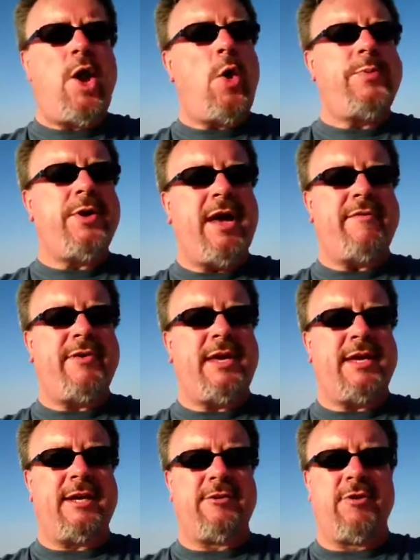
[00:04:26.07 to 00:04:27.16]
Hope you have
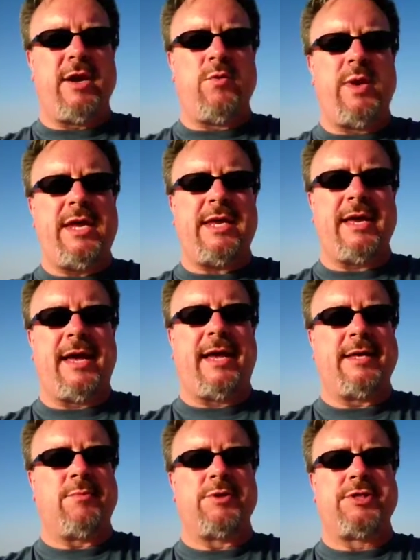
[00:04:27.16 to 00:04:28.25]
a great week.
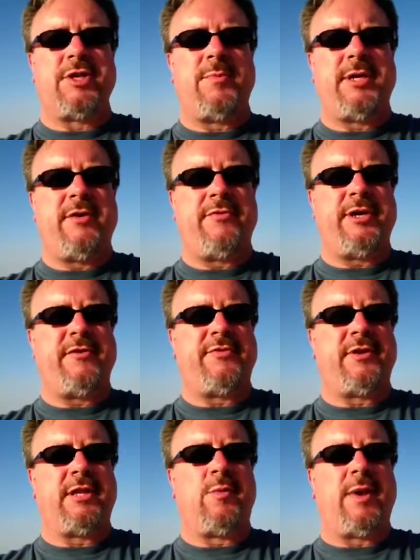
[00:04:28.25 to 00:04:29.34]
We'll still be over here
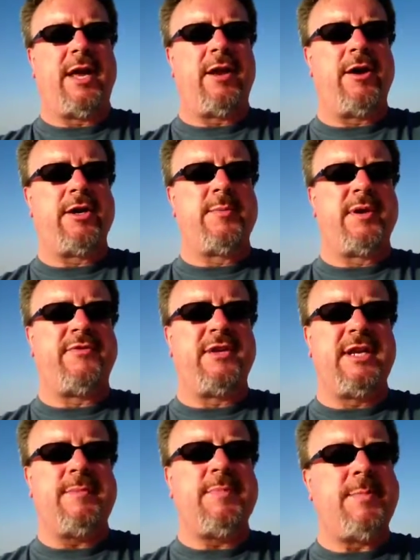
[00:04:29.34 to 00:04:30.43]
for a little while longer, but if you
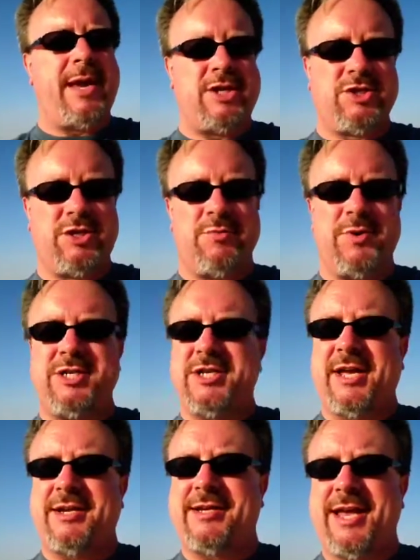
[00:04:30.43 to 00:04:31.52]
need me, make sure you reach
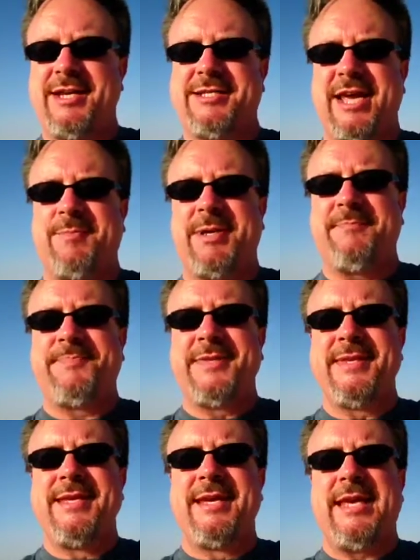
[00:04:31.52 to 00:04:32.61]
out and contact me.
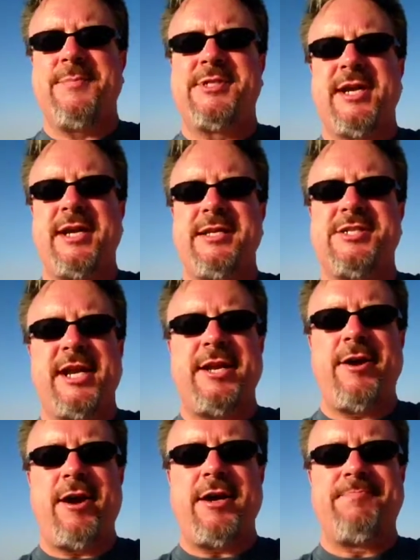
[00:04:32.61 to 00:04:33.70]
Keep studying, study
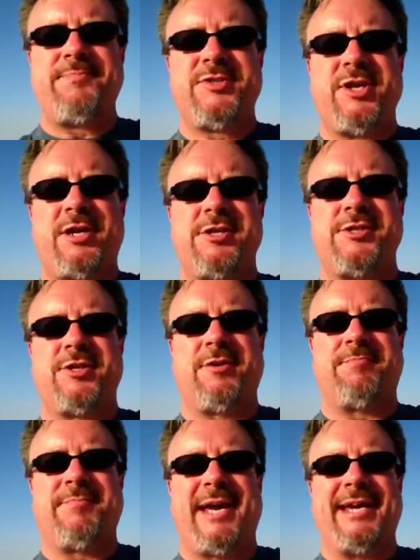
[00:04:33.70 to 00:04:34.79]
hard. Talk to you
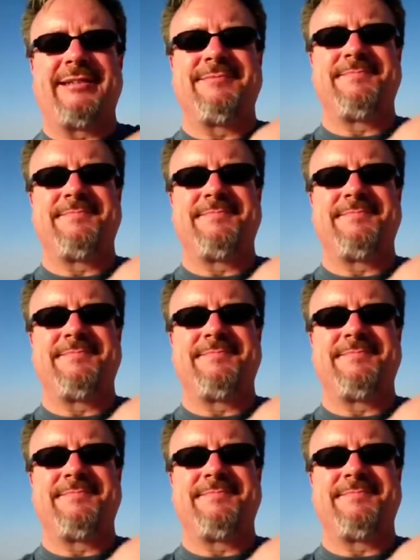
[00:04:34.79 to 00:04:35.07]
soon. Bye.